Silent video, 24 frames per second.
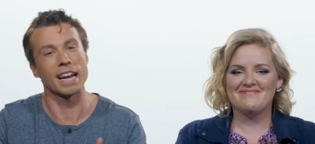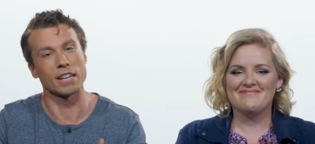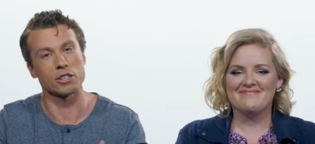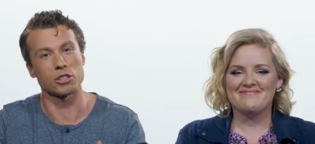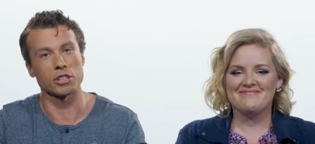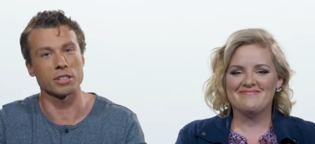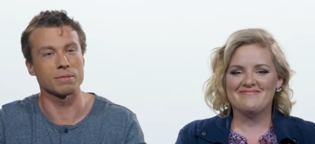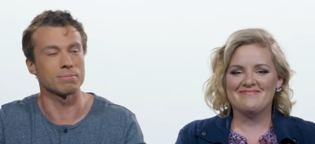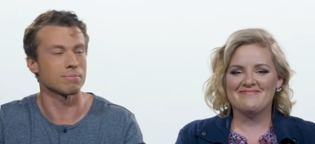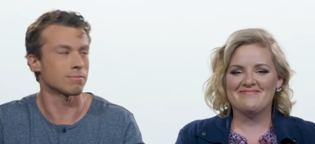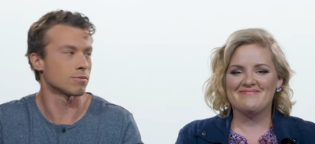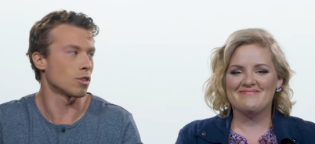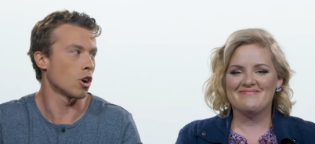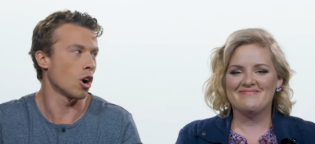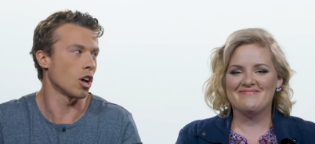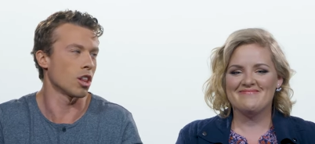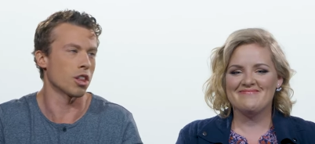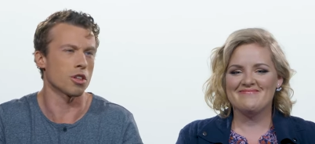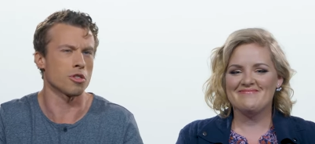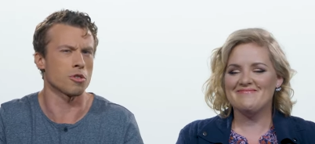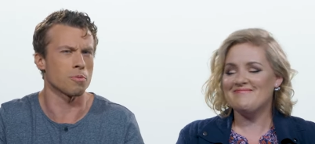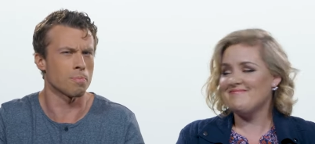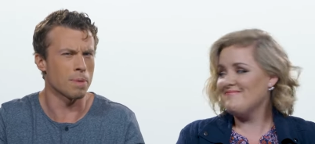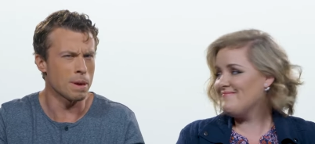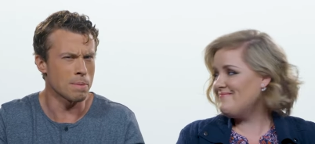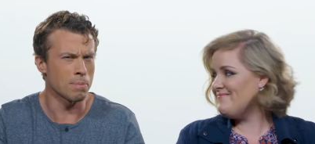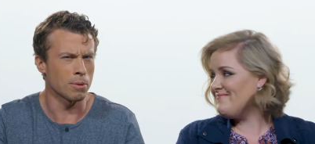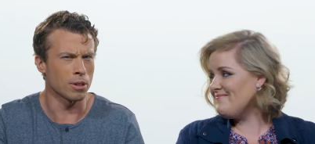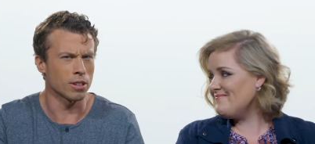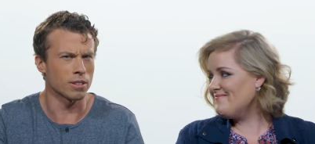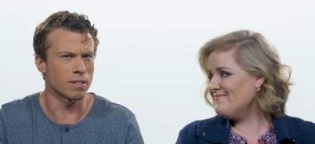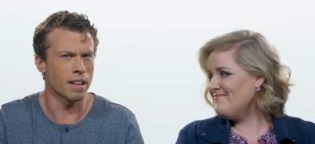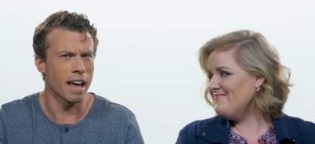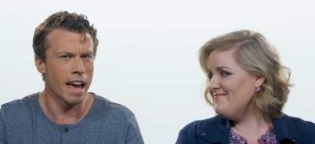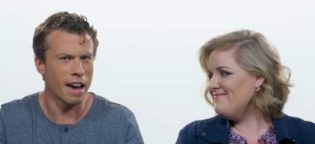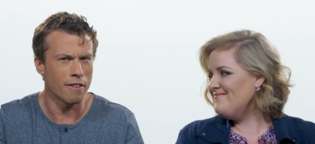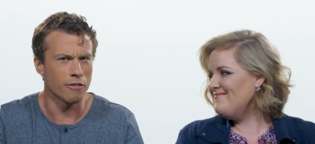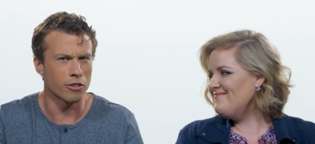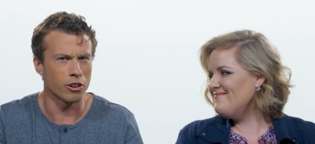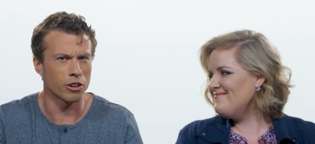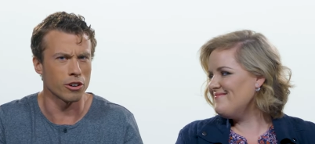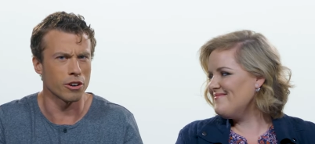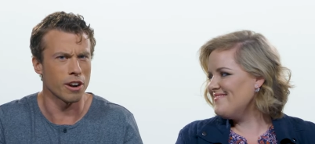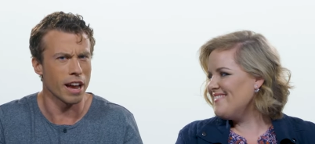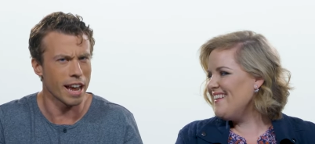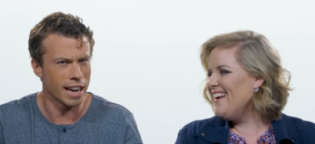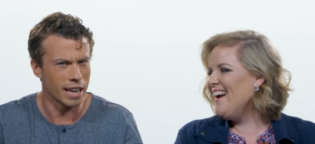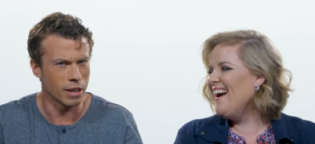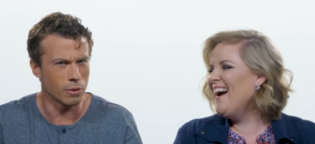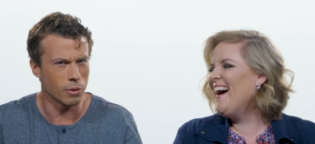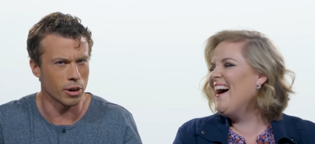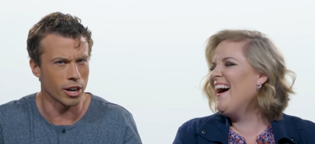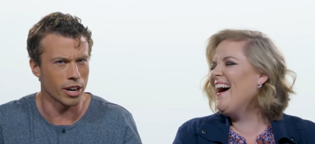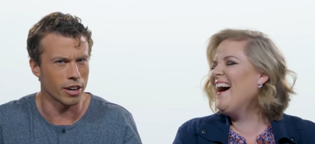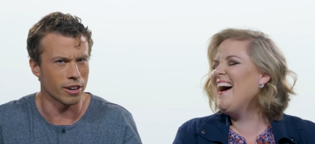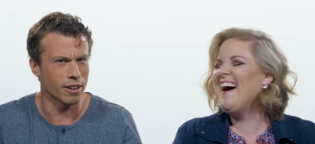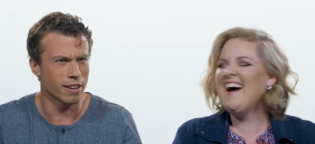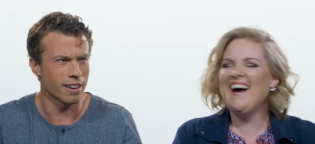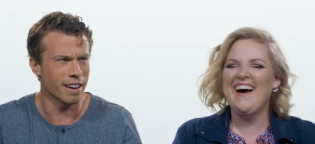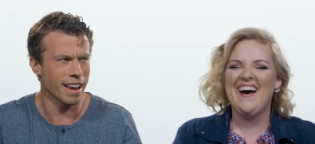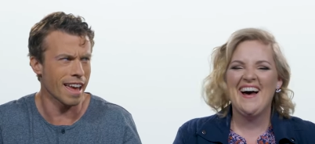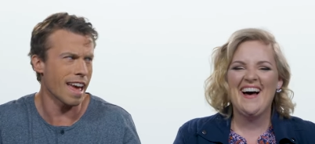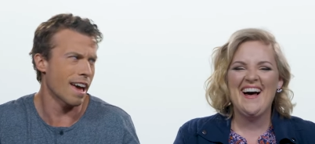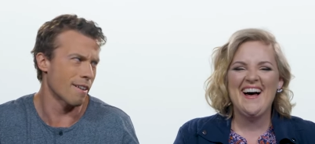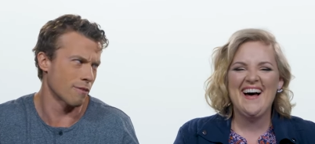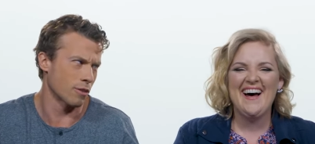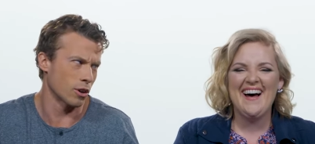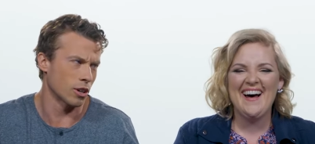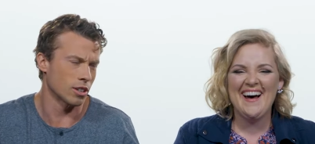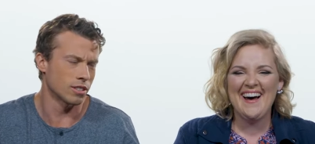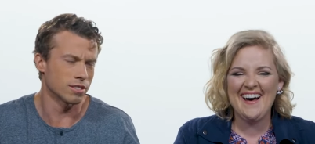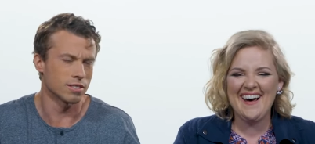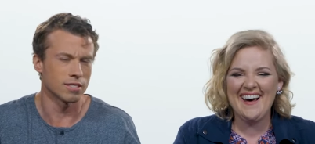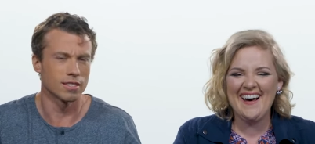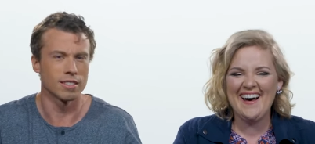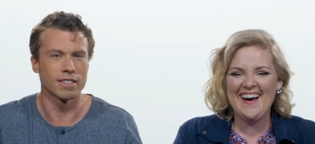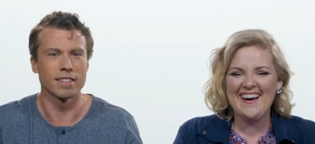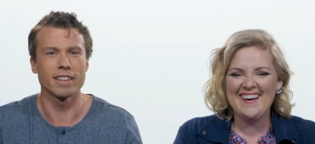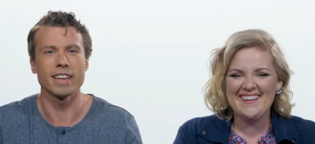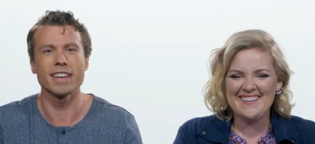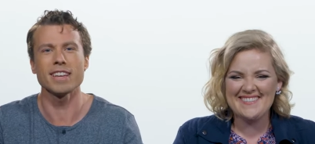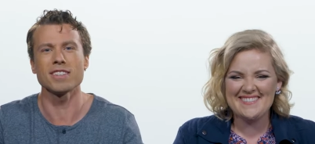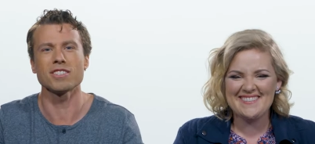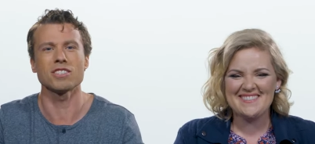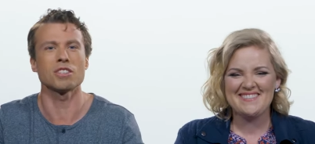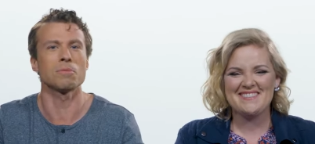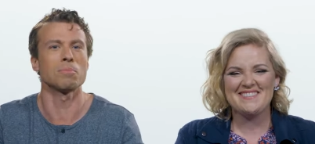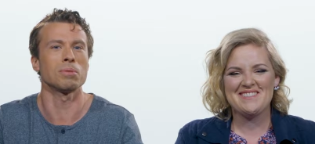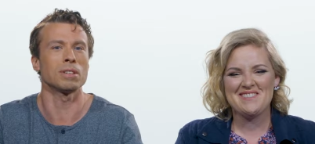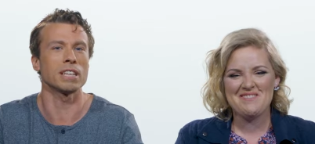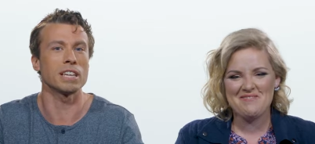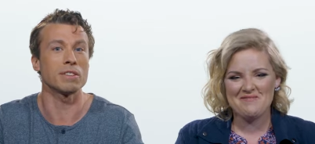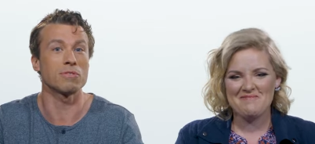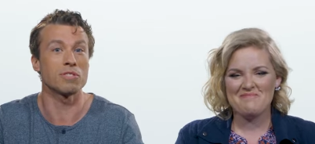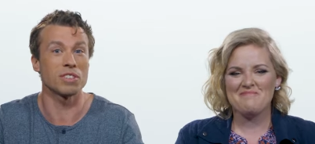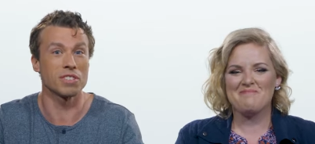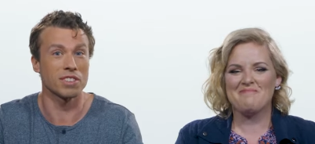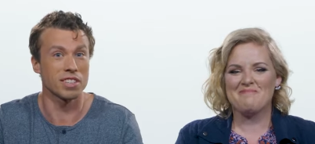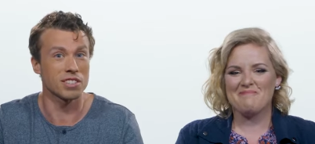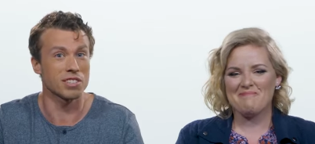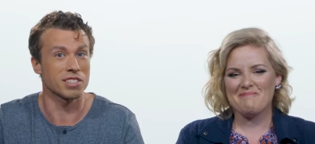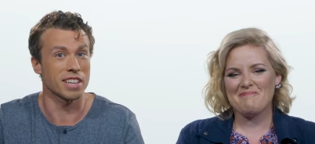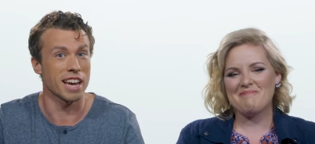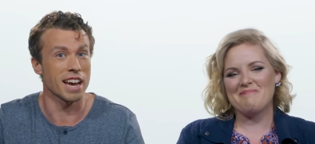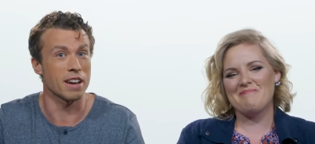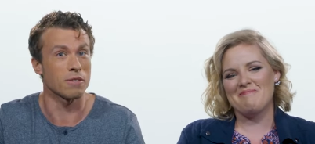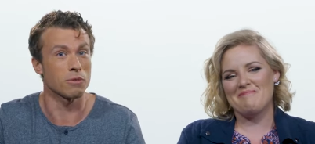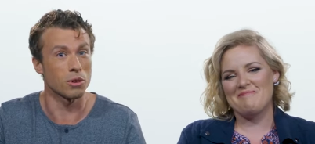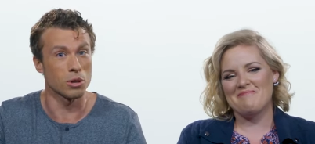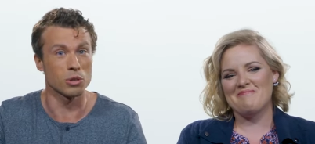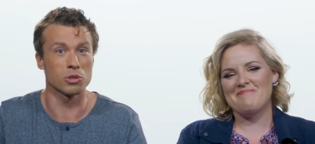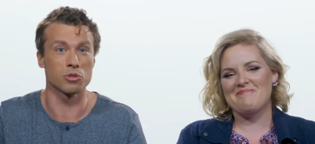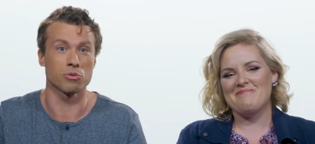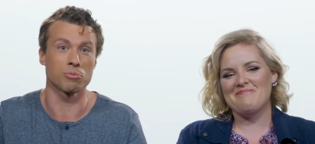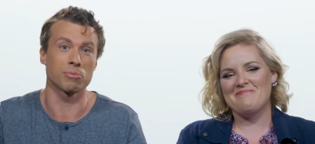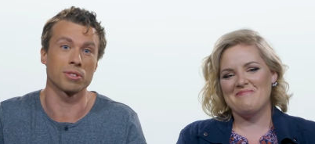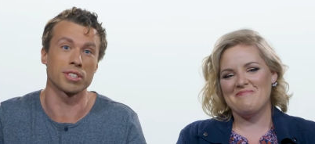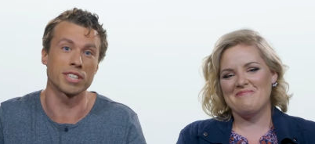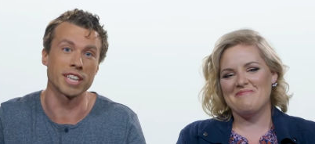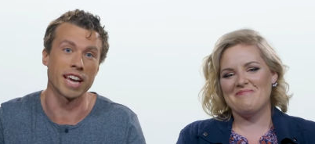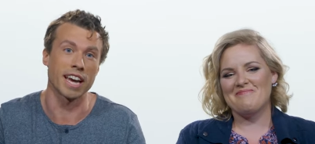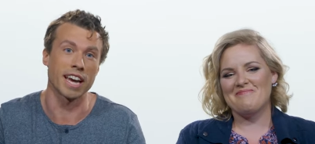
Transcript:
Speaker 1: actually all other people, ever, anywhere, ever, is the belief that this guy rose from the